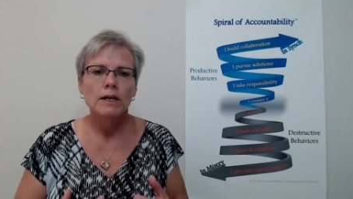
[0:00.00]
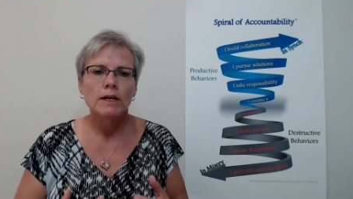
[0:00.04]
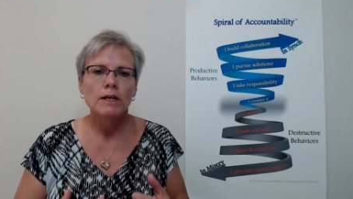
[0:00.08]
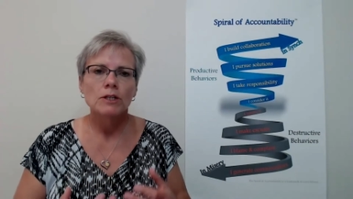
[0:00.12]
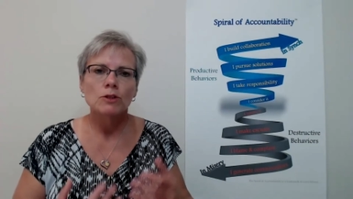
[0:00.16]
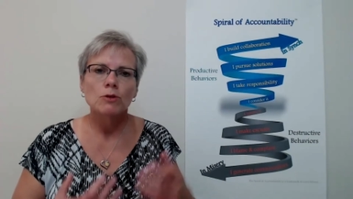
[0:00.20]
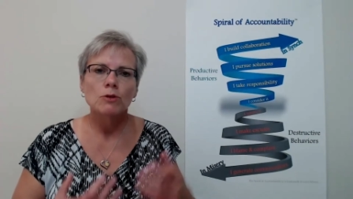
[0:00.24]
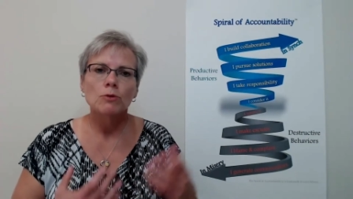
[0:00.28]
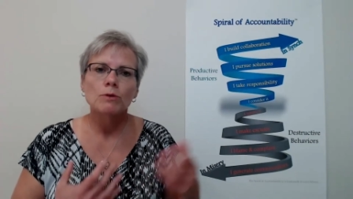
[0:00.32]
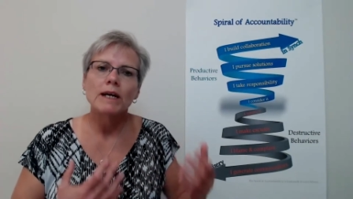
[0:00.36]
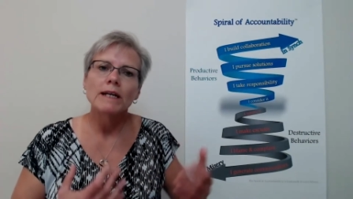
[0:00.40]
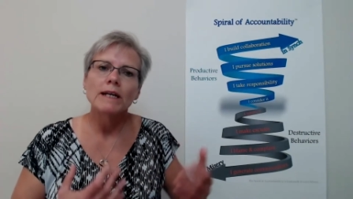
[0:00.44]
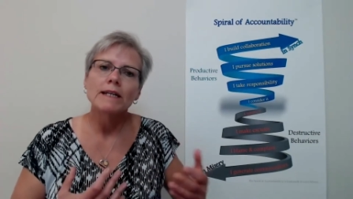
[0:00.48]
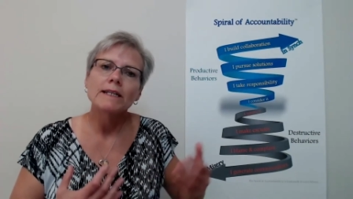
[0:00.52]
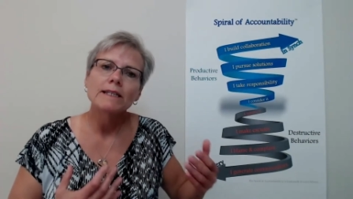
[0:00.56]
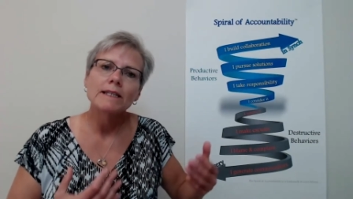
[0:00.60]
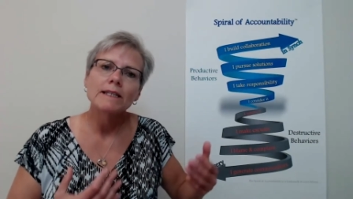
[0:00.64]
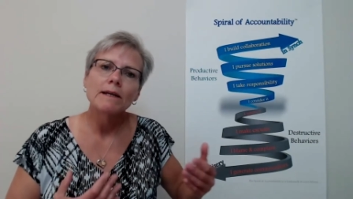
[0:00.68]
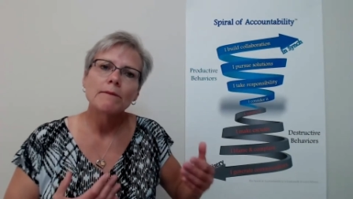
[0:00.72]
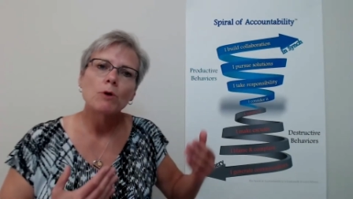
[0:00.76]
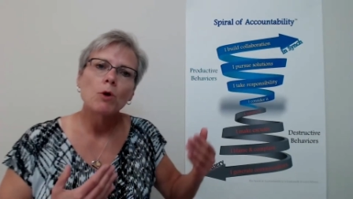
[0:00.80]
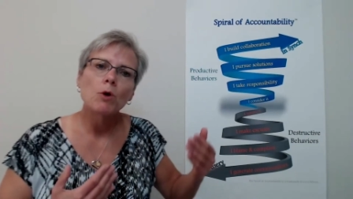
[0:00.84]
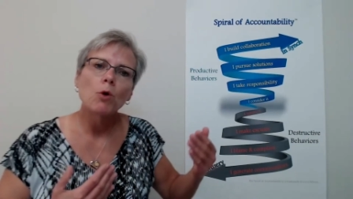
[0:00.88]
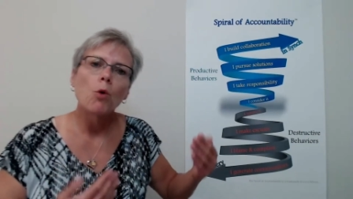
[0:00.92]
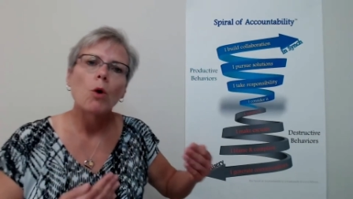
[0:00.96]
So getting
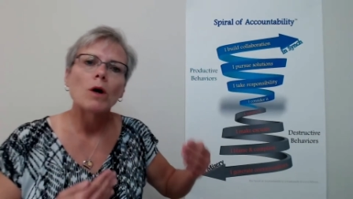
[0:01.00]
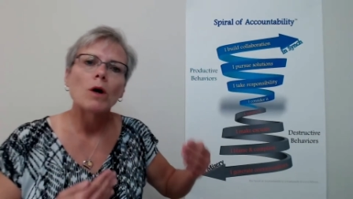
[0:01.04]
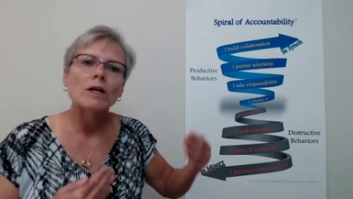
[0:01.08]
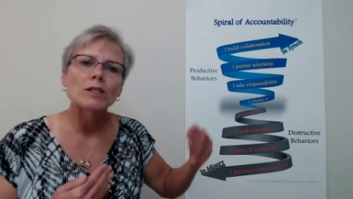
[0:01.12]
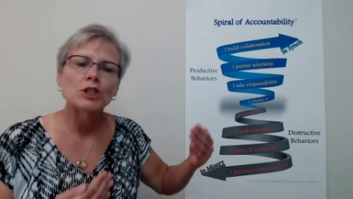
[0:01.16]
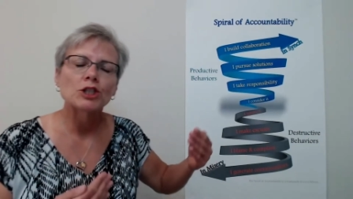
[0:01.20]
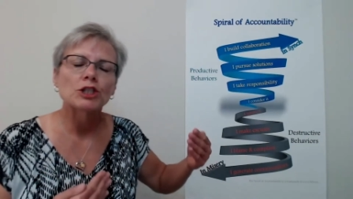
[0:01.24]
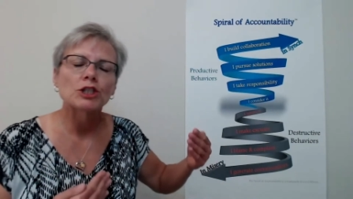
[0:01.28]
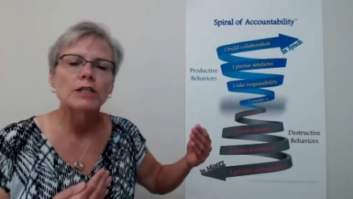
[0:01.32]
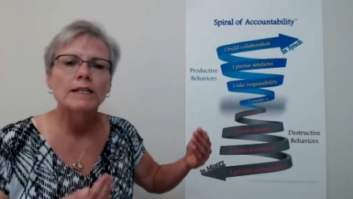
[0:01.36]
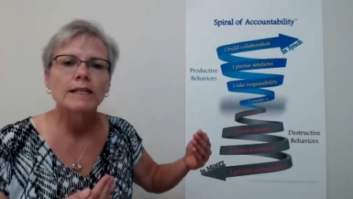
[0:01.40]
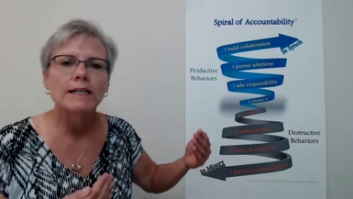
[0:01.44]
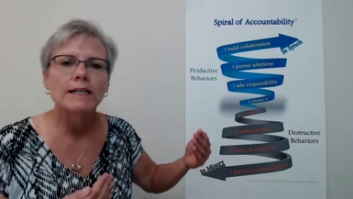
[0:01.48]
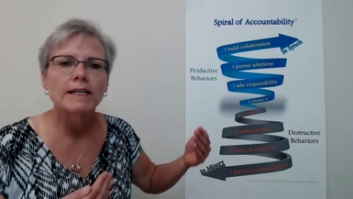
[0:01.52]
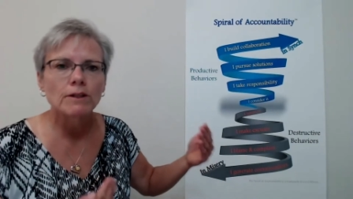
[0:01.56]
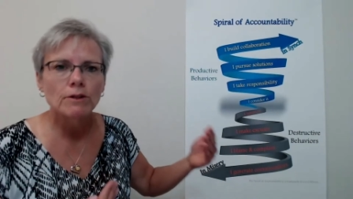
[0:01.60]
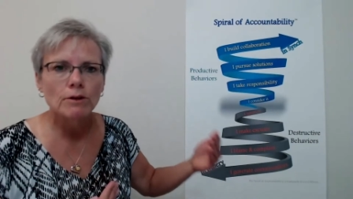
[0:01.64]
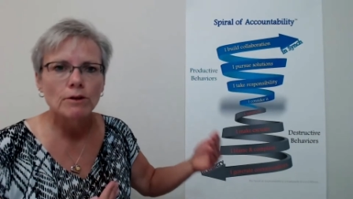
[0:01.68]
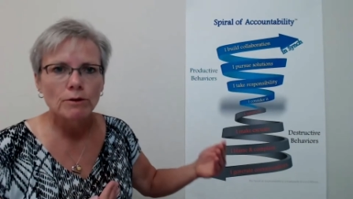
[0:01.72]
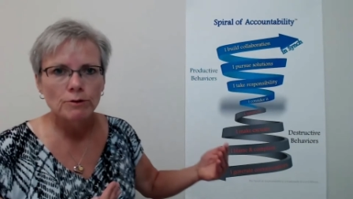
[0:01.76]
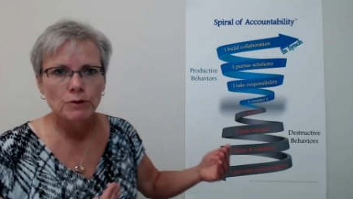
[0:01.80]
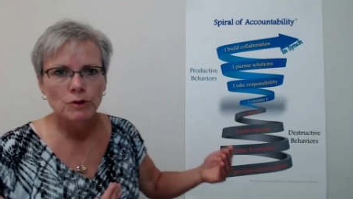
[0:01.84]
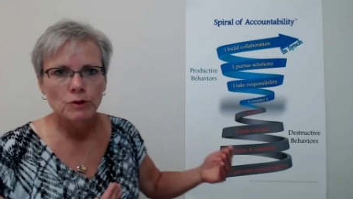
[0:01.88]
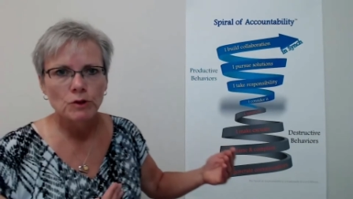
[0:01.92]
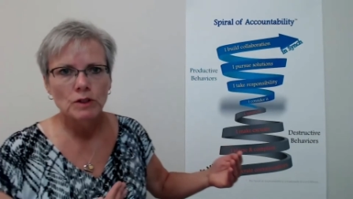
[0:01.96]
them questioning
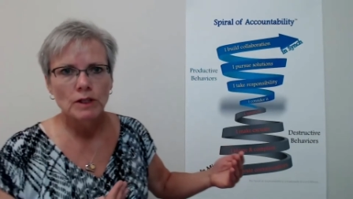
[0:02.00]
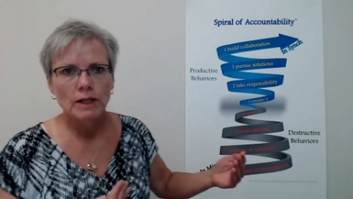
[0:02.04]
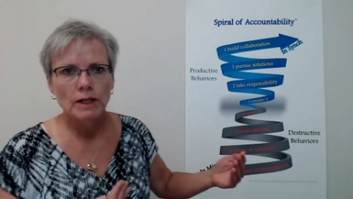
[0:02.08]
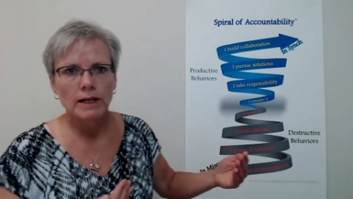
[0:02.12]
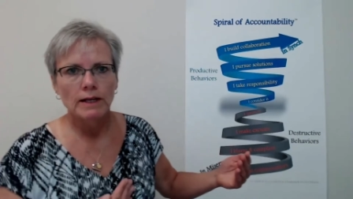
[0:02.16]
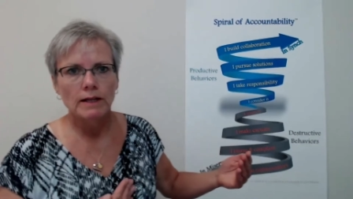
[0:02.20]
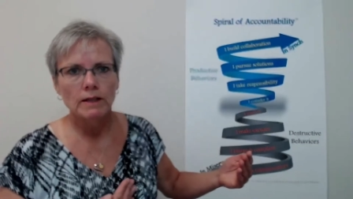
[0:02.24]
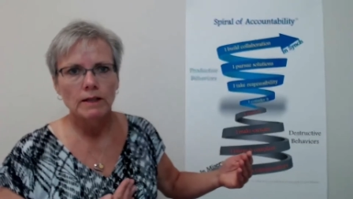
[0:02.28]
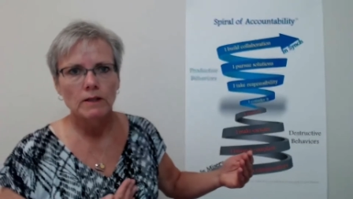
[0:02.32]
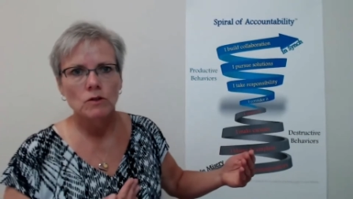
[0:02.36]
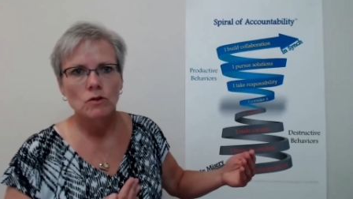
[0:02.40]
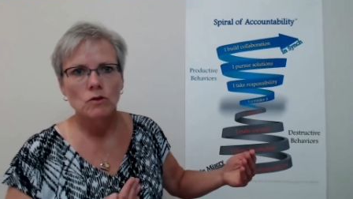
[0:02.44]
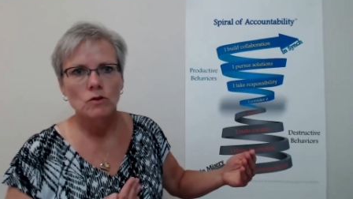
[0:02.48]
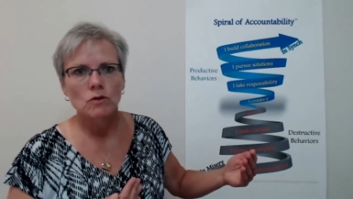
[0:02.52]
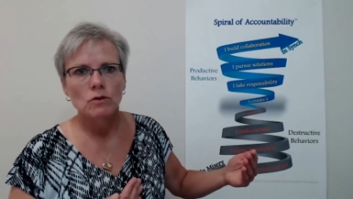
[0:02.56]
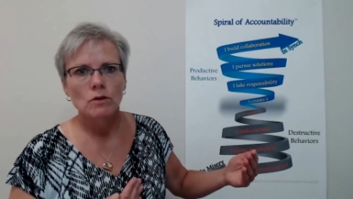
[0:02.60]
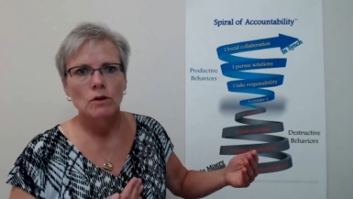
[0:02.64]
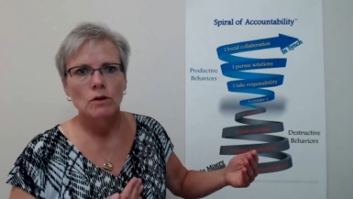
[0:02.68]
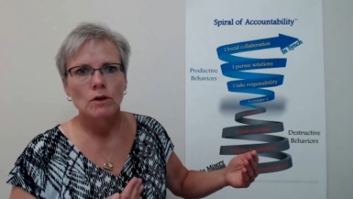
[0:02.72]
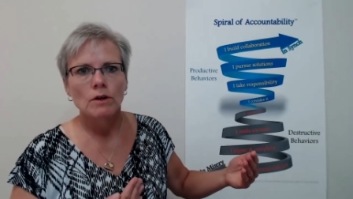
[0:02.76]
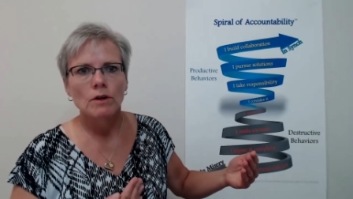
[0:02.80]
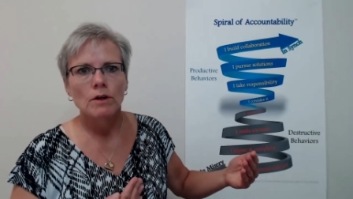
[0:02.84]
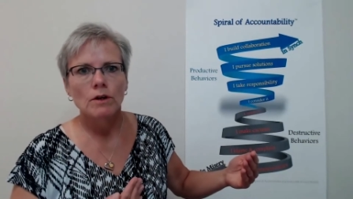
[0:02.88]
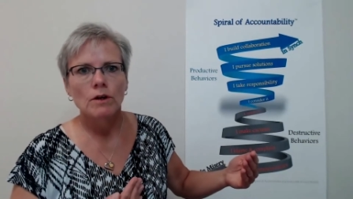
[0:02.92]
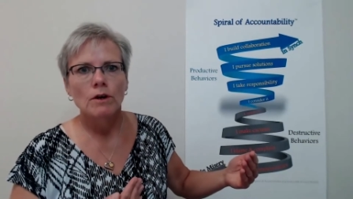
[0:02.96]
those things,
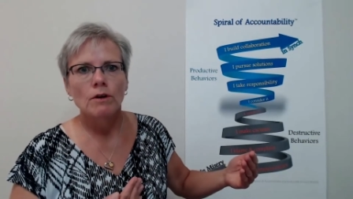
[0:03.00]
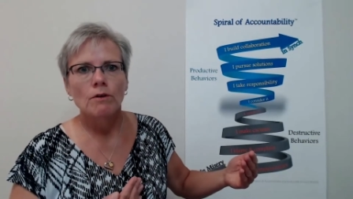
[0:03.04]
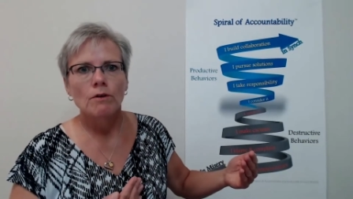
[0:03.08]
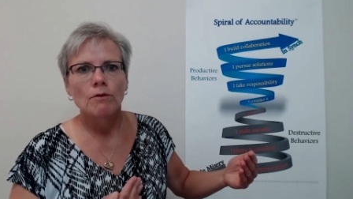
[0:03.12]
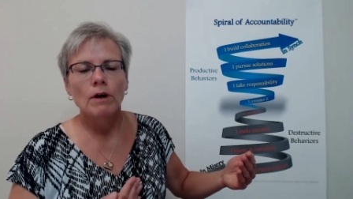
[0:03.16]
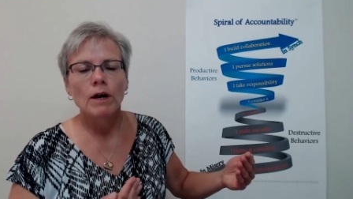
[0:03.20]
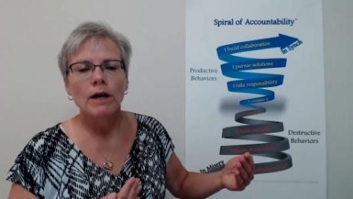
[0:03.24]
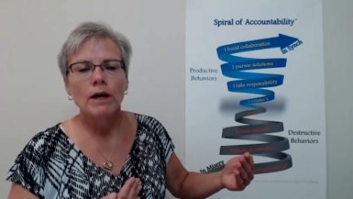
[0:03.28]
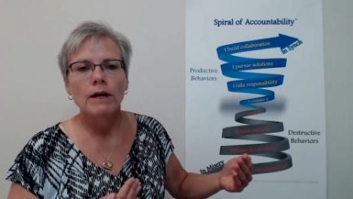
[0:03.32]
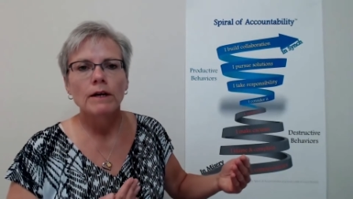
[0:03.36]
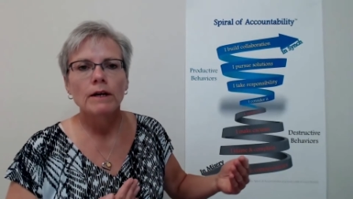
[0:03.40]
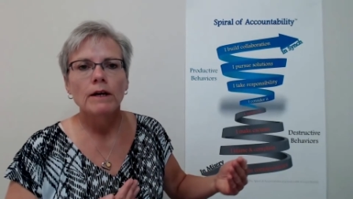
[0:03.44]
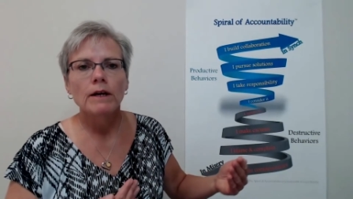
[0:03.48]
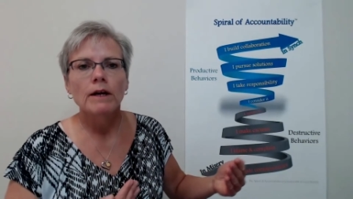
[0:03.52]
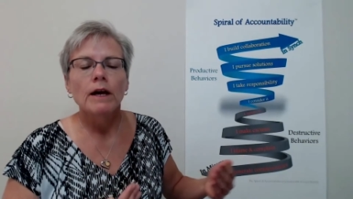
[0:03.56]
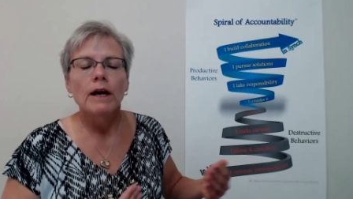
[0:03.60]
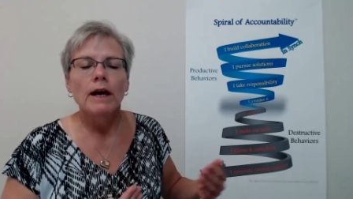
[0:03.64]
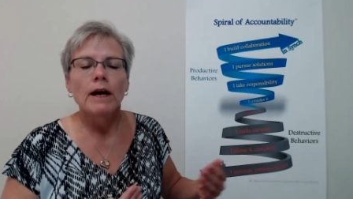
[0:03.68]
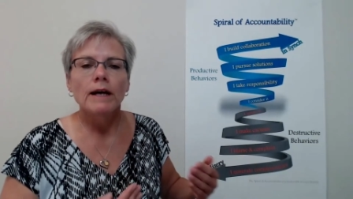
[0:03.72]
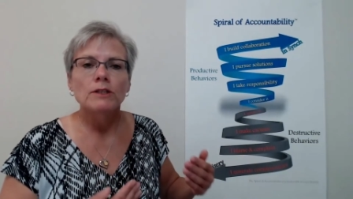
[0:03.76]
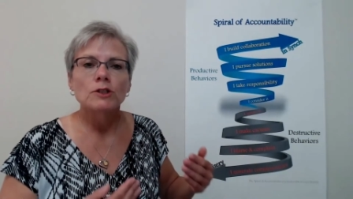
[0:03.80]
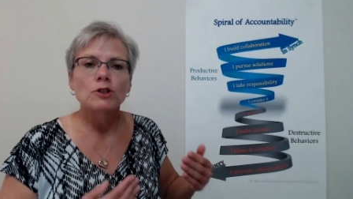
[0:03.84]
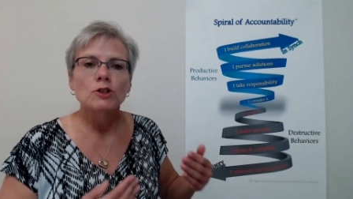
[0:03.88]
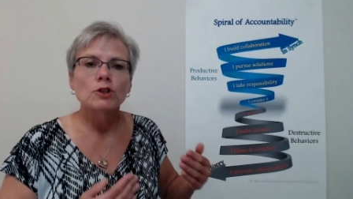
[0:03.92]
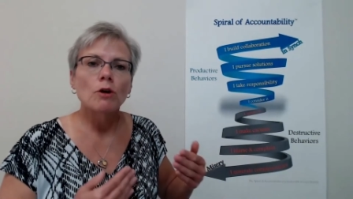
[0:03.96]
right?
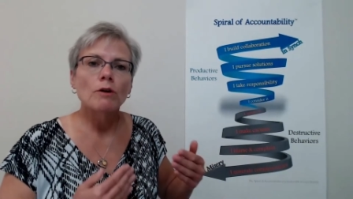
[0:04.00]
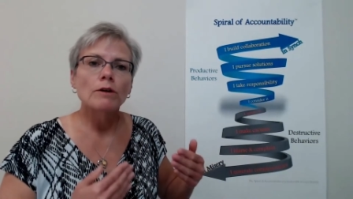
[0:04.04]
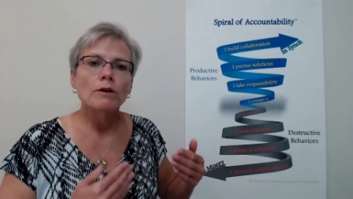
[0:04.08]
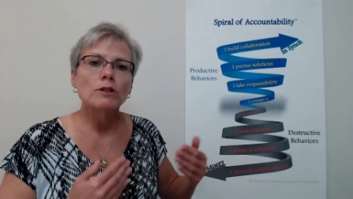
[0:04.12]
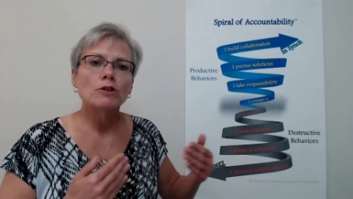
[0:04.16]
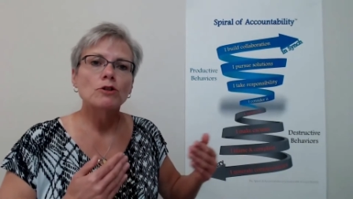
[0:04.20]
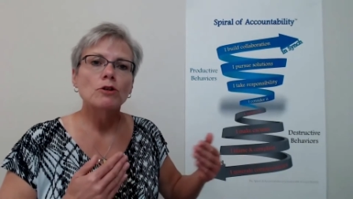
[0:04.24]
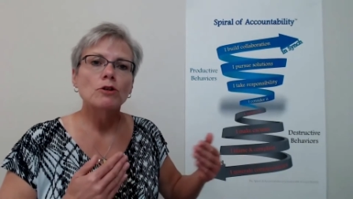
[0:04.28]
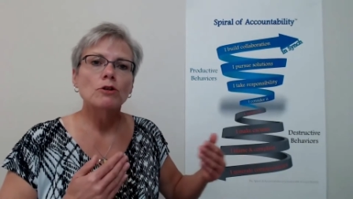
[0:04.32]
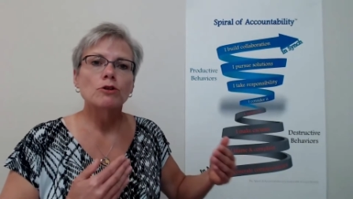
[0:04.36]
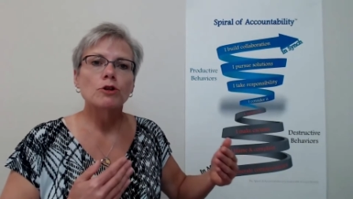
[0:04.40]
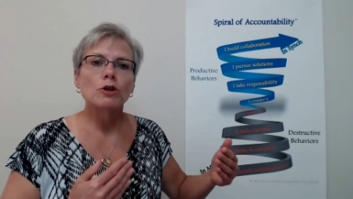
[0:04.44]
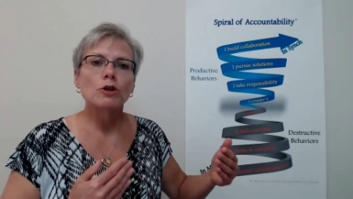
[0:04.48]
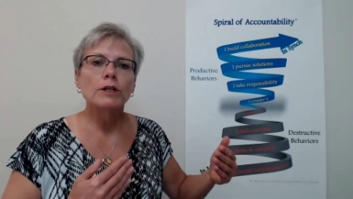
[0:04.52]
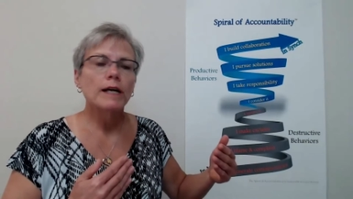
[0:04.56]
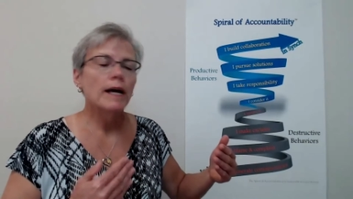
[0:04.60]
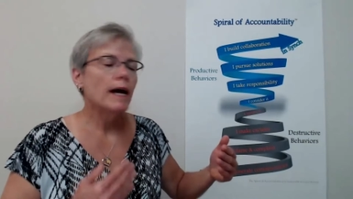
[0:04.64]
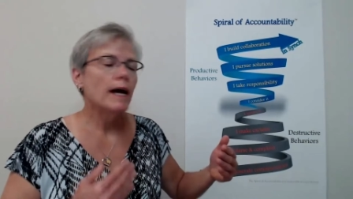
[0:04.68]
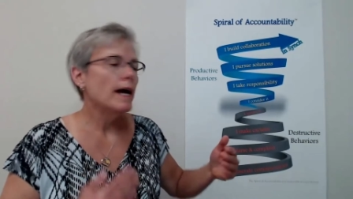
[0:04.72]
And starting to look